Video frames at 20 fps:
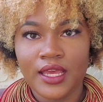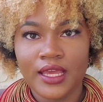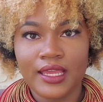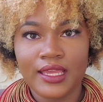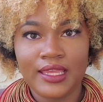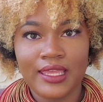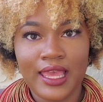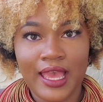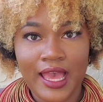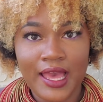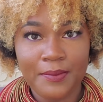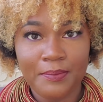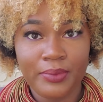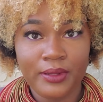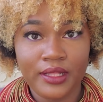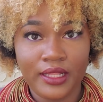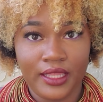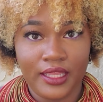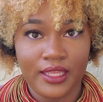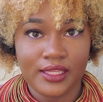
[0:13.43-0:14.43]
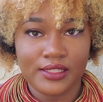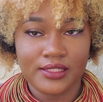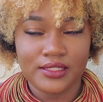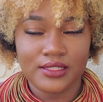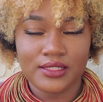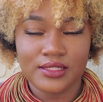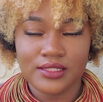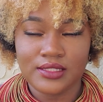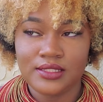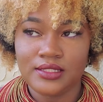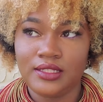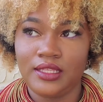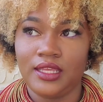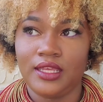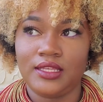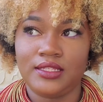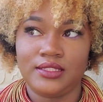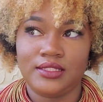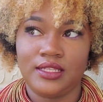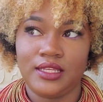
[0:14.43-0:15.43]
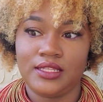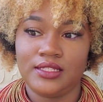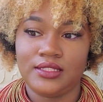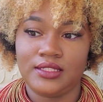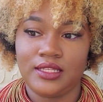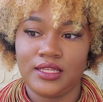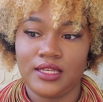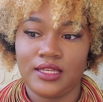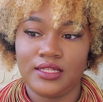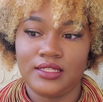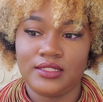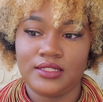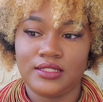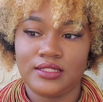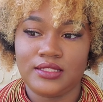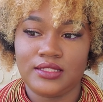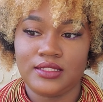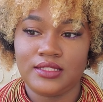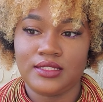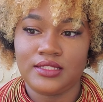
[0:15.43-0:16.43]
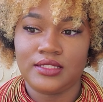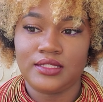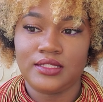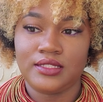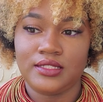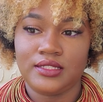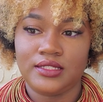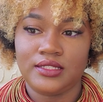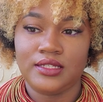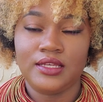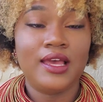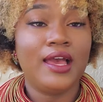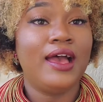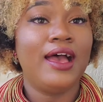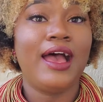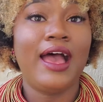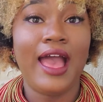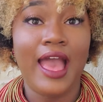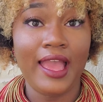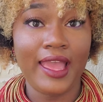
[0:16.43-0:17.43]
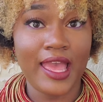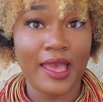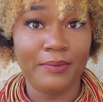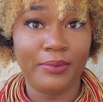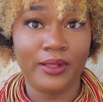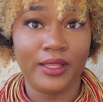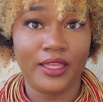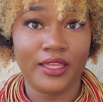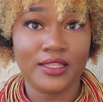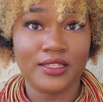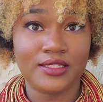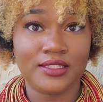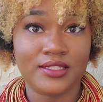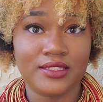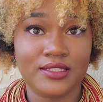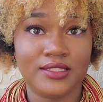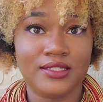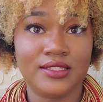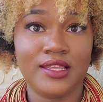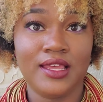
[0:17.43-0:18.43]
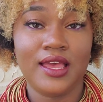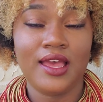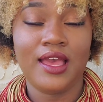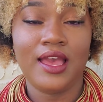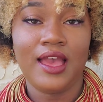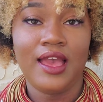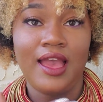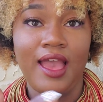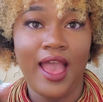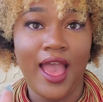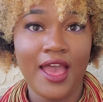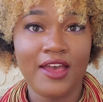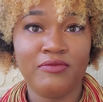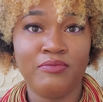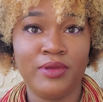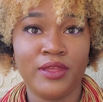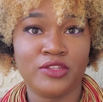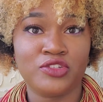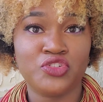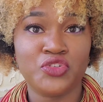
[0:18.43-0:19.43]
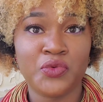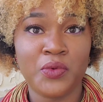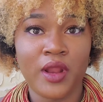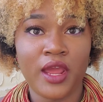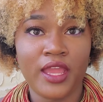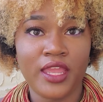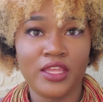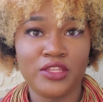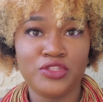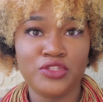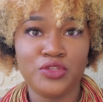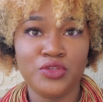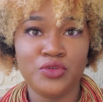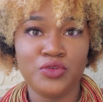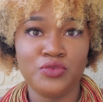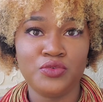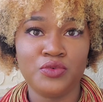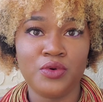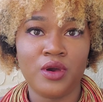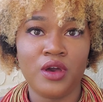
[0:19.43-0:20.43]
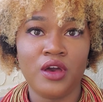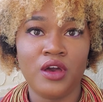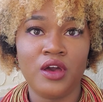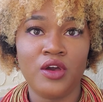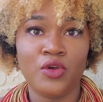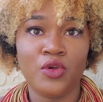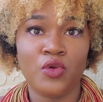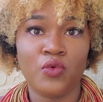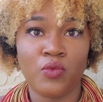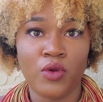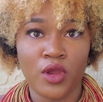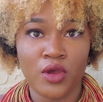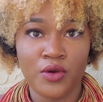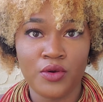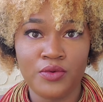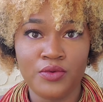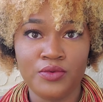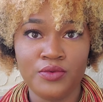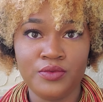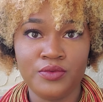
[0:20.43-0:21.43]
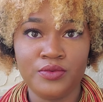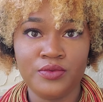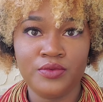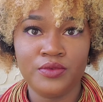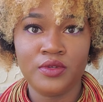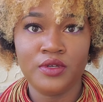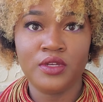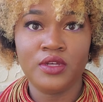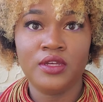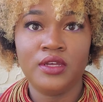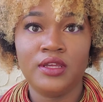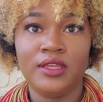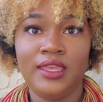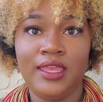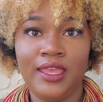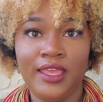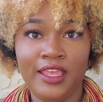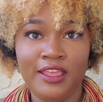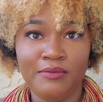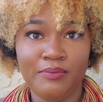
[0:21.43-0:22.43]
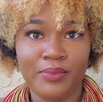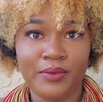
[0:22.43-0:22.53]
Got plants. Yes, yes, yes. I got plants. I've been trying to grow, keep,